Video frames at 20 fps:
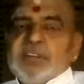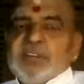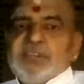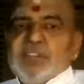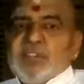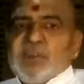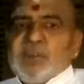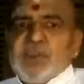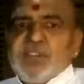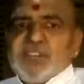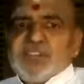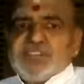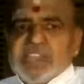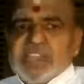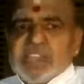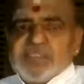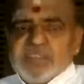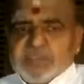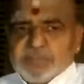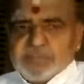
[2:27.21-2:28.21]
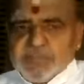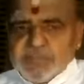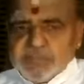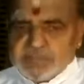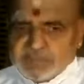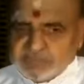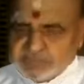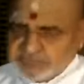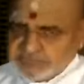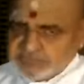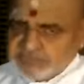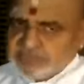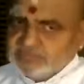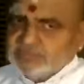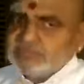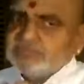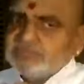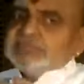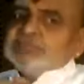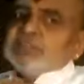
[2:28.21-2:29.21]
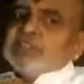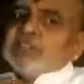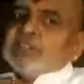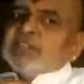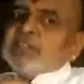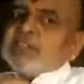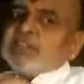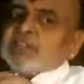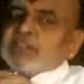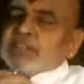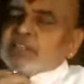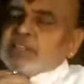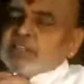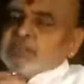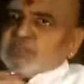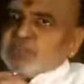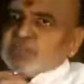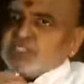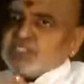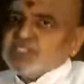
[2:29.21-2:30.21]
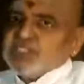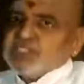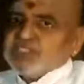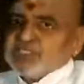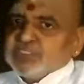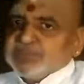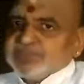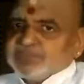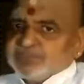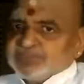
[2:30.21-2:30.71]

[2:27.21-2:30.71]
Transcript: You can't escape from that impressions.